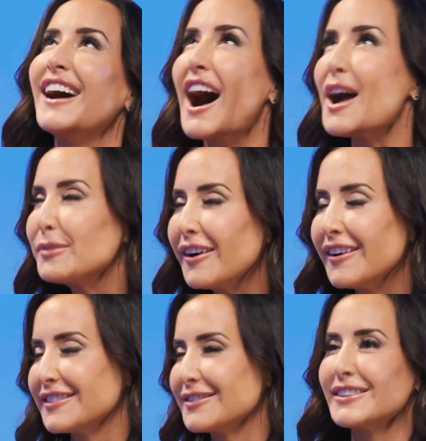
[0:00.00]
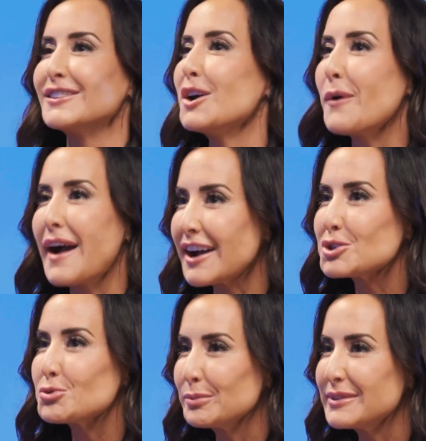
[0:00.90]
eyeballs with no
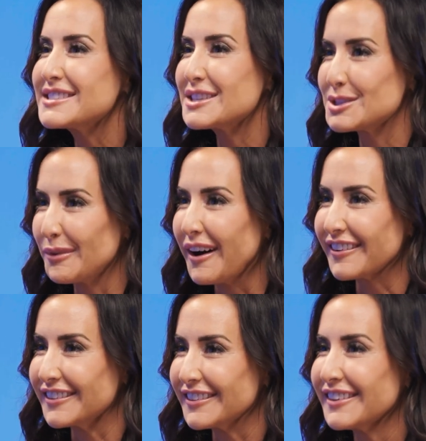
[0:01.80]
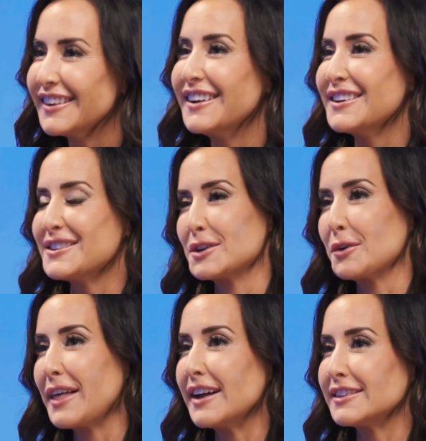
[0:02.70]
actual business model. So
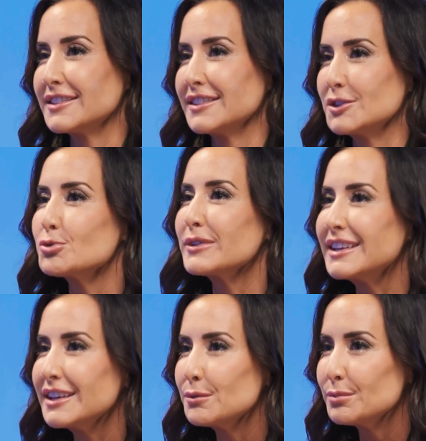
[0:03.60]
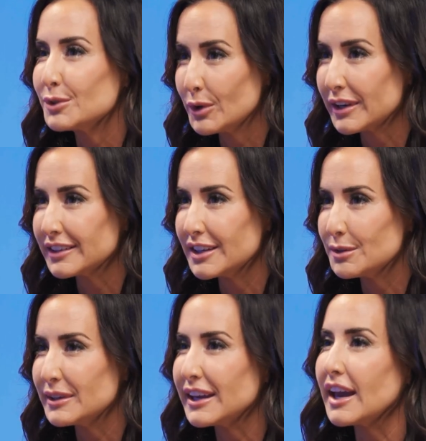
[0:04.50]
that dream quickly
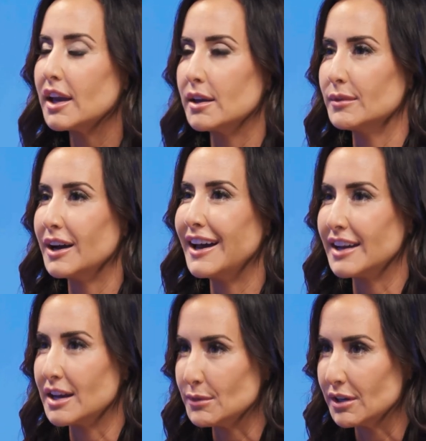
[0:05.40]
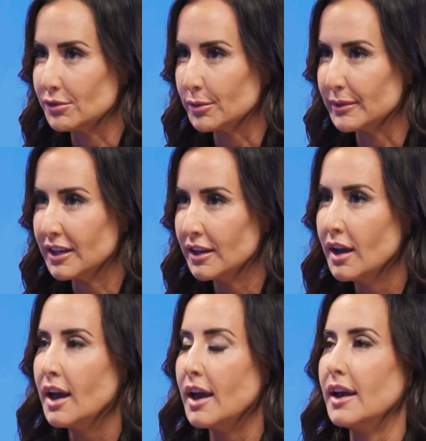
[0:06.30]
became a nightmare for me.
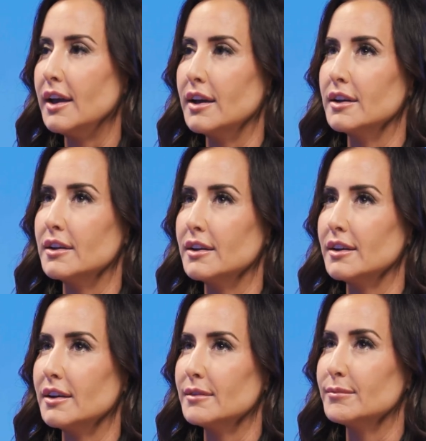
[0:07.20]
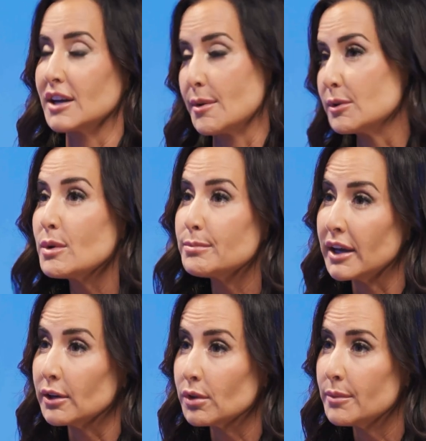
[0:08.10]
And the company went
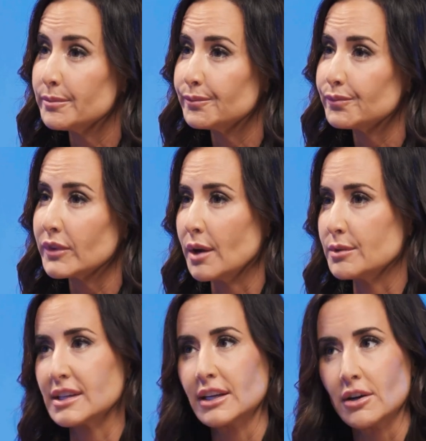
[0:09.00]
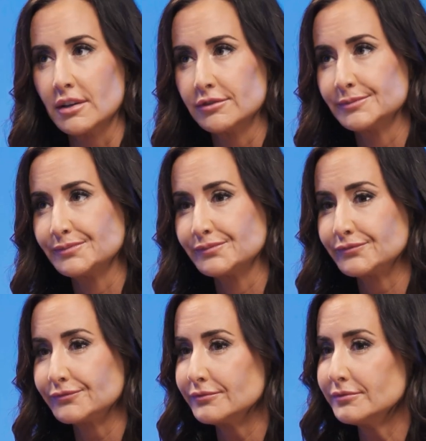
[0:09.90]
bankrupt. I was laid off.
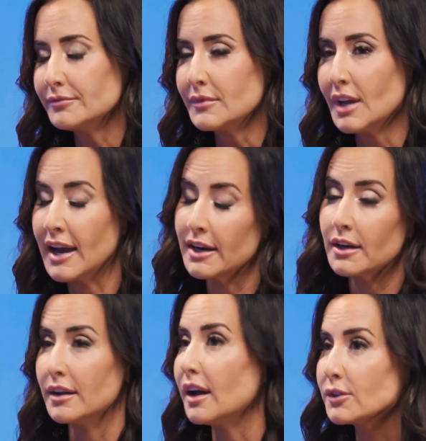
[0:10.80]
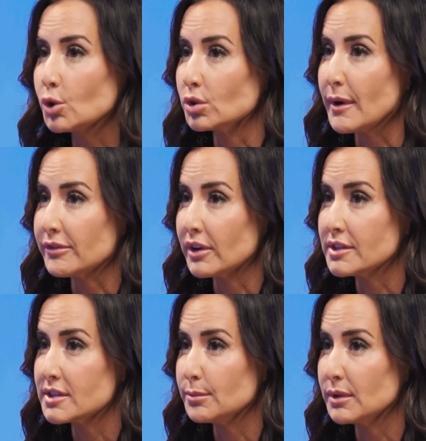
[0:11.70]
I had told all my
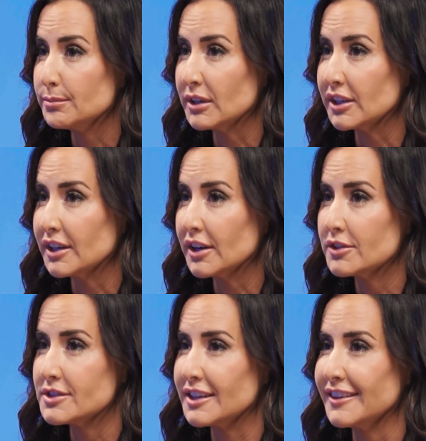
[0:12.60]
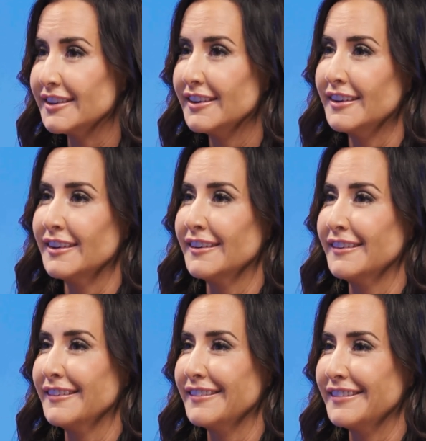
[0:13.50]
friends they'd be millionaires, and
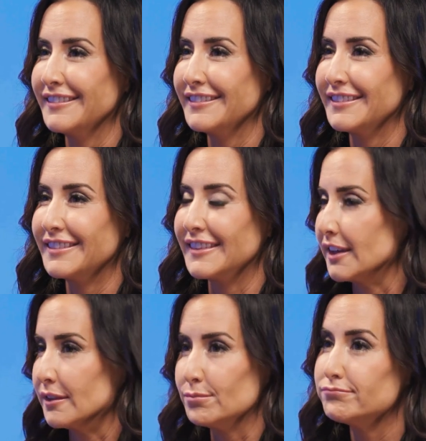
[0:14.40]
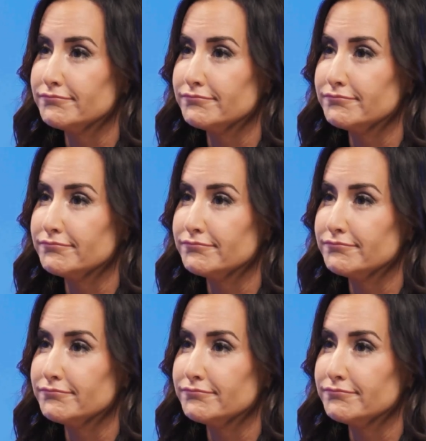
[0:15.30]
they